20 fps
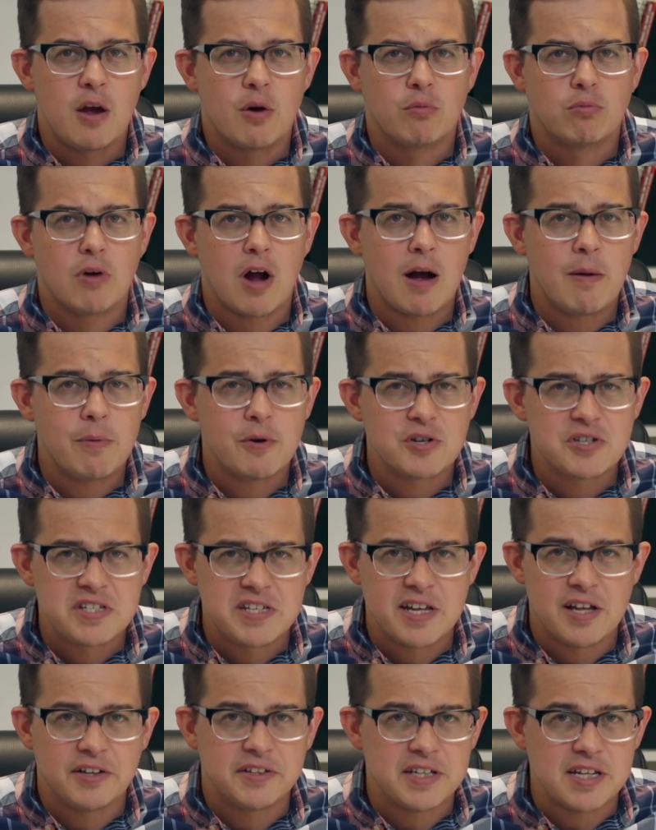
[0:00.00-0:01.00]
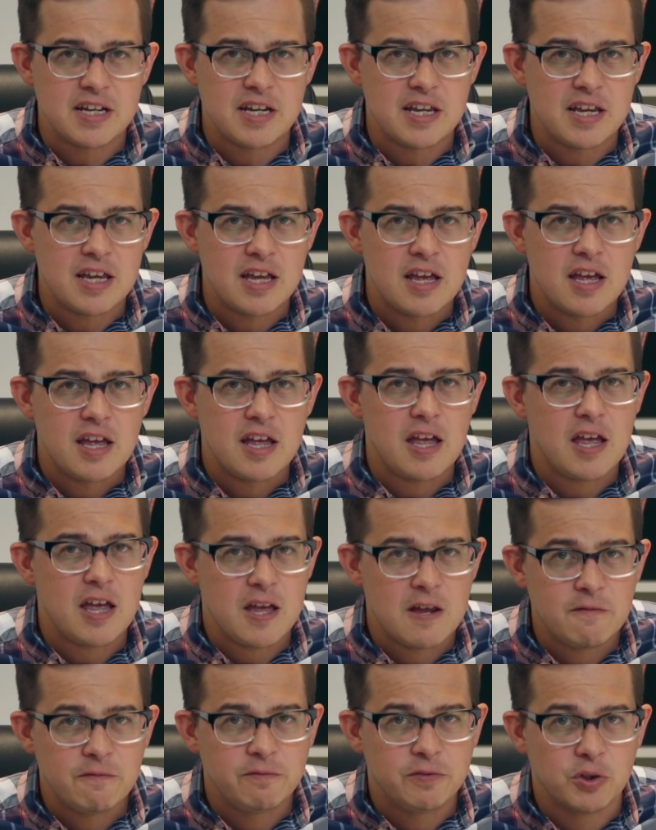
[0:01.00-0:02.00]
Robert Cialdini,
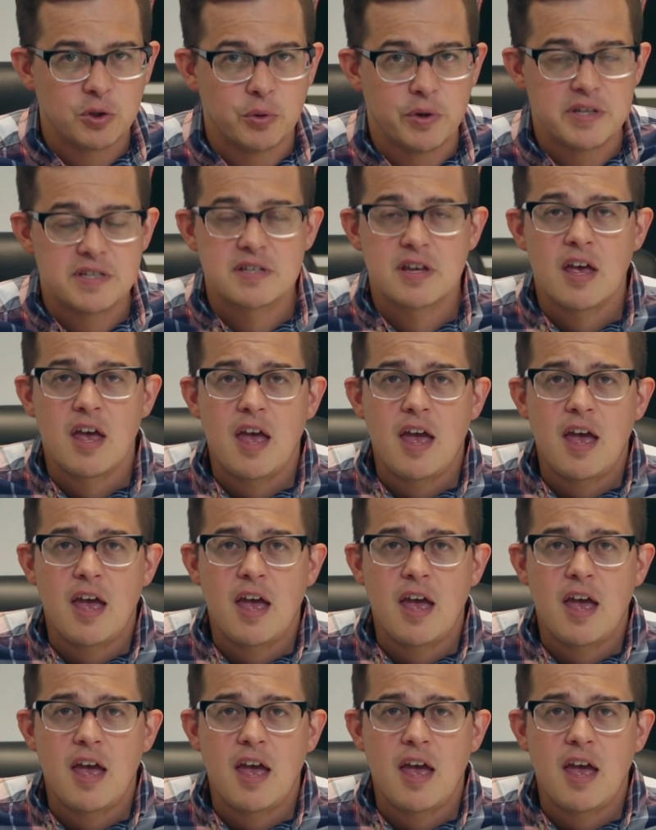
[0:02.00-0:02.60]
Influence.